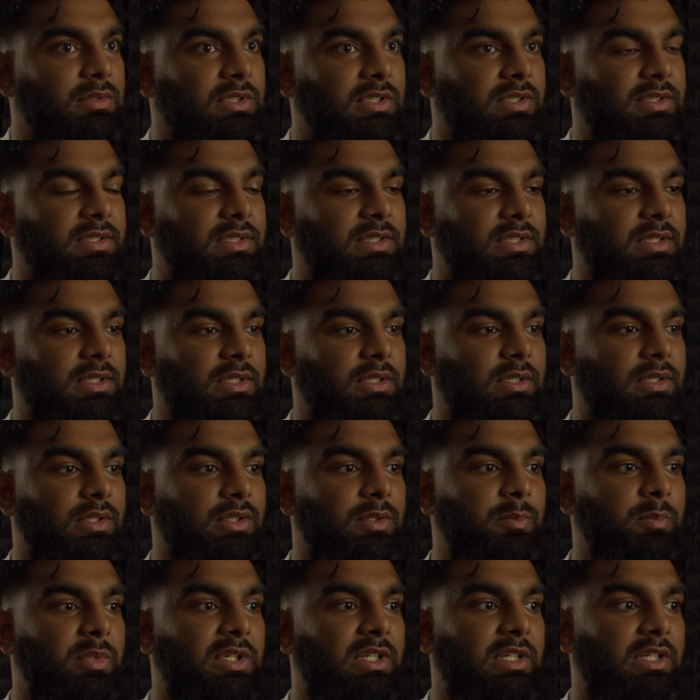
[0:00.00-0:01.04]
He's
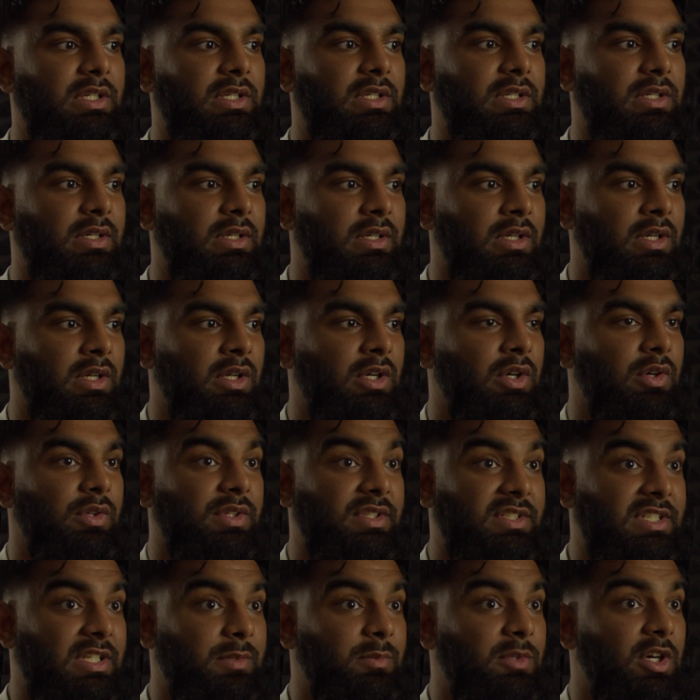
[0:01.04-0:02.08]
competing on the
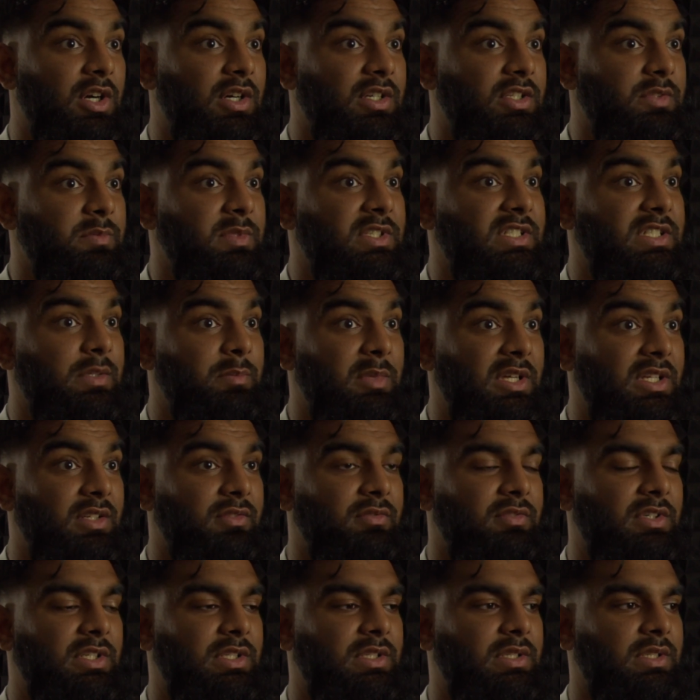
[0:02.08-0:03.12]
same card as me as the main
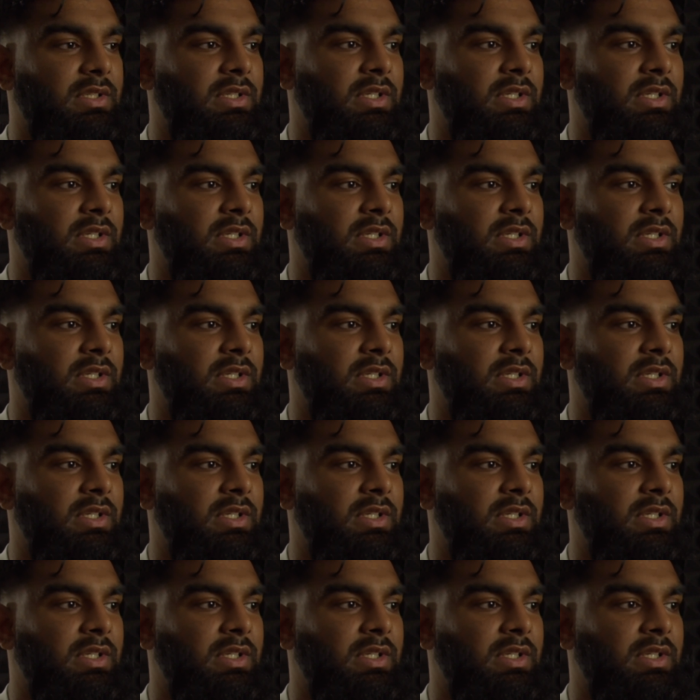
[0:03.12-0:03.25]
event.